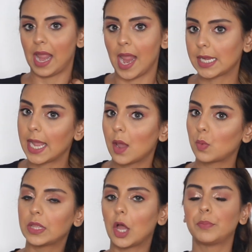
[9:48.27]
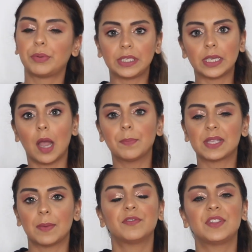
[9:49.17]
hair care without bringing up
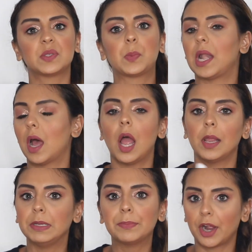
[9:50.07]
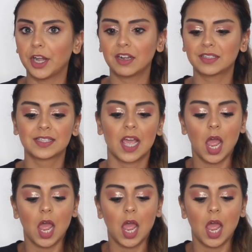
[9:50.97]
some of these Vella IME products.